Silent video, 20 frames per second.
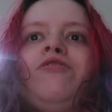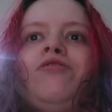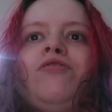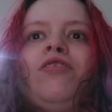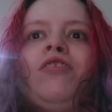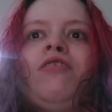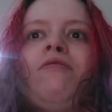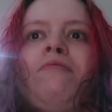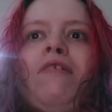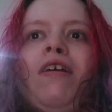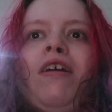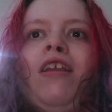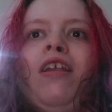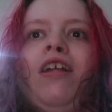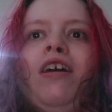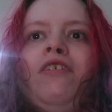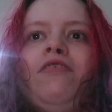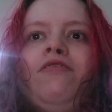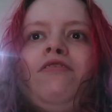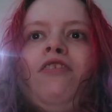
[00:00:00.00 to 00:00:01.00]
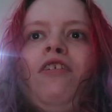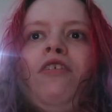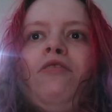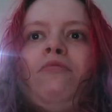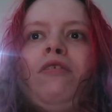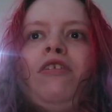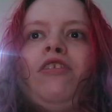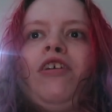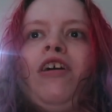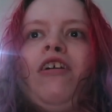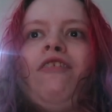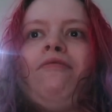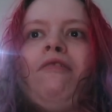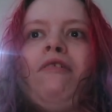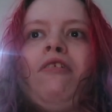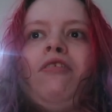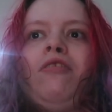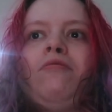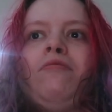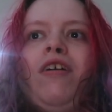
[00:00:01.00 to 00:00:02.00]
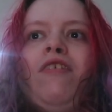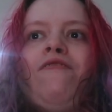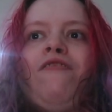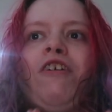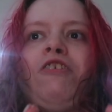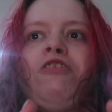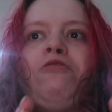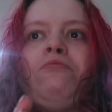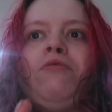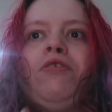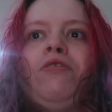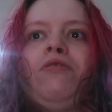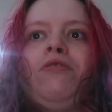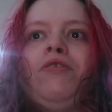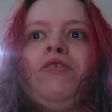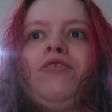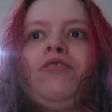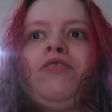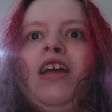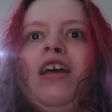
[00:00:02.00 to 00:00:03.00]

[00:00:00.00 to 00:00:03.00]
disorder can be a lifelong mental health problem that may affect your mood.